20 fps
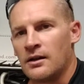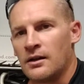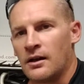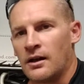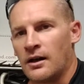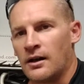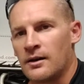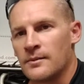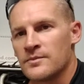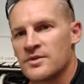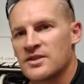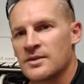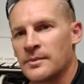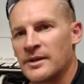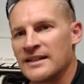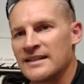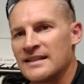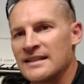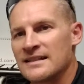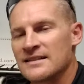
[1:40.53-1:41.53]
some
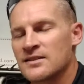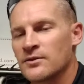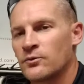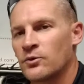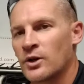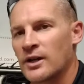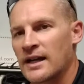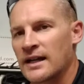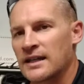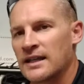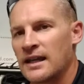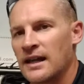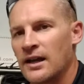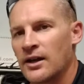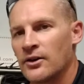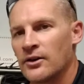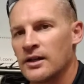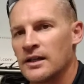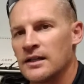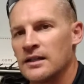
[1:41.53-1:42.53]
ideas of what I
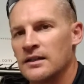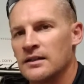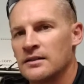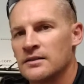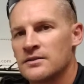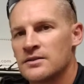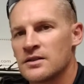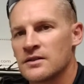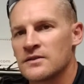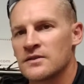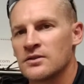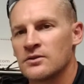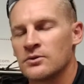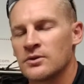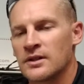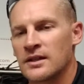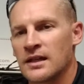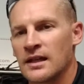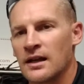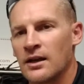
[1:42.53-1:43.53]
carry just so
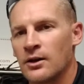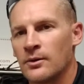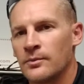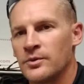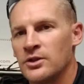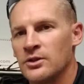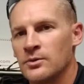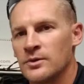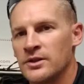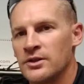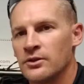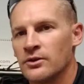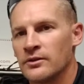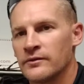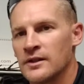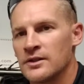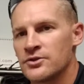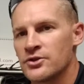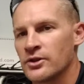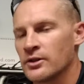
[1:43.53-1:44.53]
it can help you with your
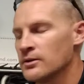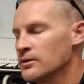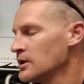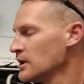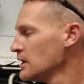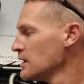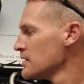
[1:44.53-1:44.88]
adventure.